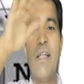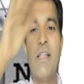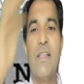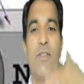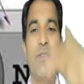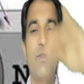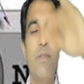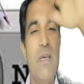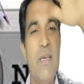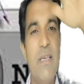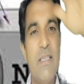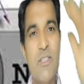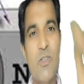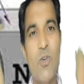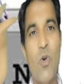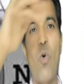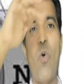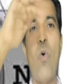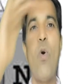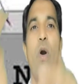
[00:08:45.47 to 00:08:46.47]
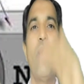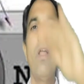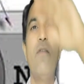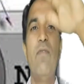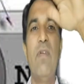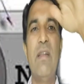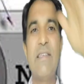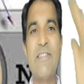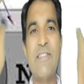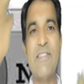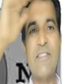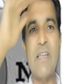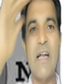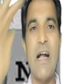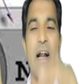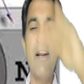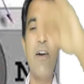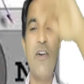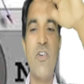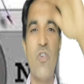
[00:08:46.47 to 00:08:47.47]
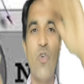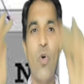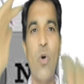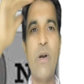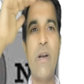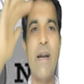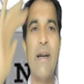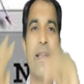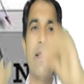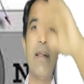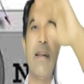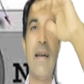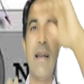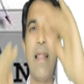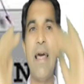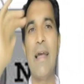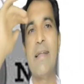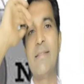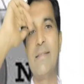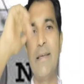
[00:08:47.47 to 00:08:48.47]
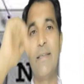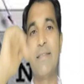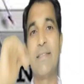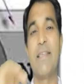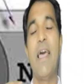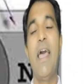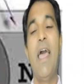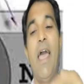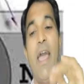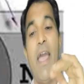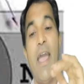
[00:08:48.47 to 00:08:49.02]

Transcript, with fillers: this coil will start rotating like this.